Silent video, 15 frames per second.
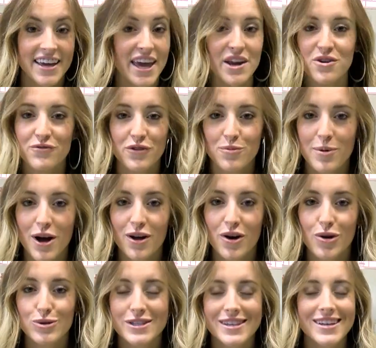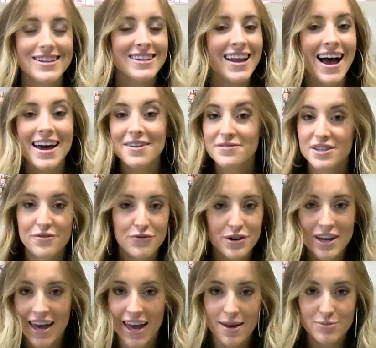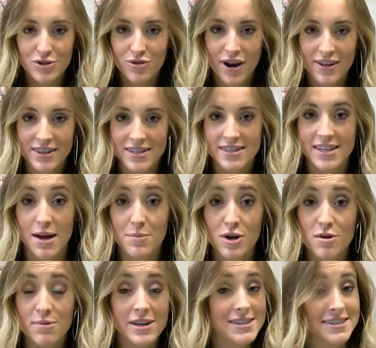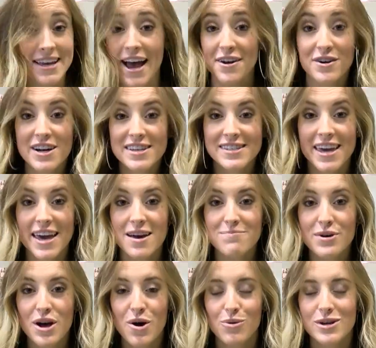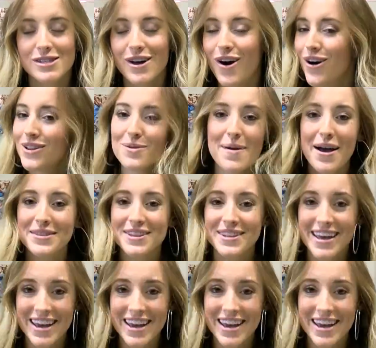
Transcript: Gator football hosts a lot of different camps throughout the summer, but Saturday's camp was all about the